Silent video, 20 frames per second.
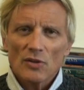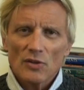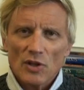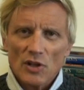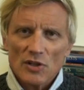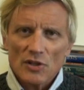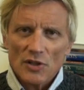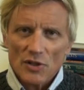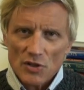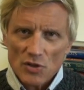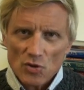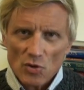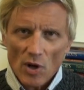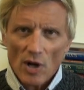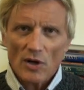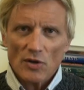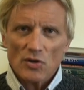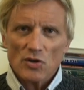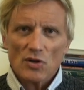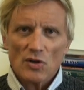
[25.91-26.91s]
the
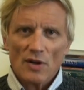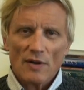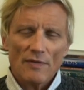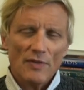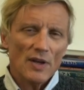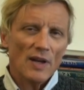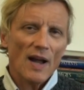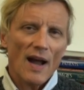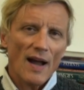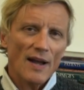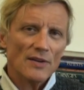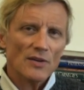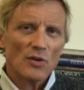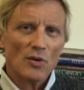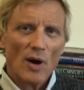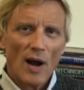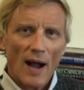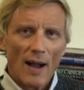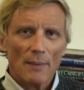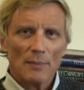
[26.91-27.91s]
destruction of the cotton
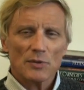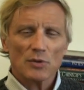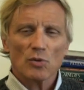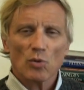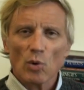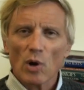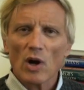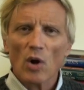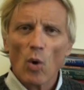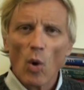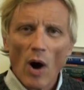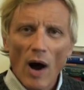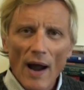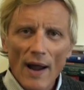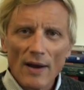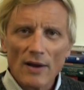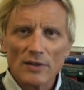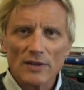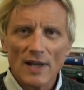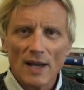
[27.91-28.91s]
crops
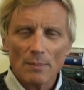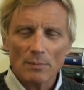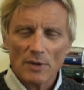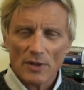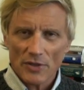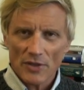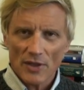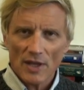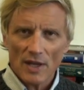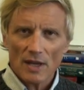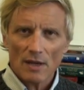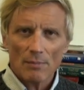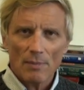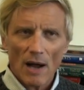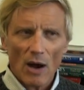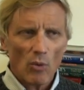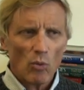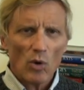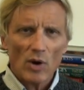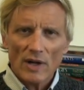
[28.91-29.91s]
required them to think
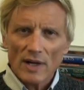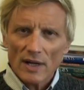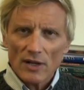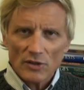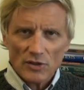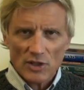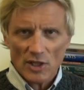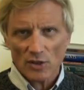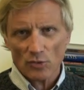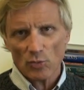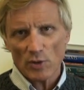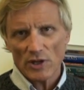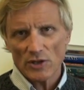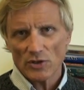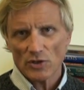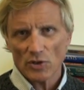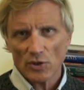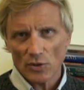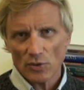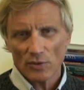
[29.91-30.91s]
about what else can we
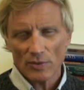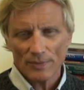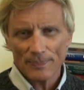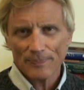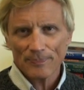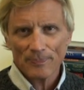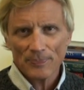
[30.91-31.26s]
do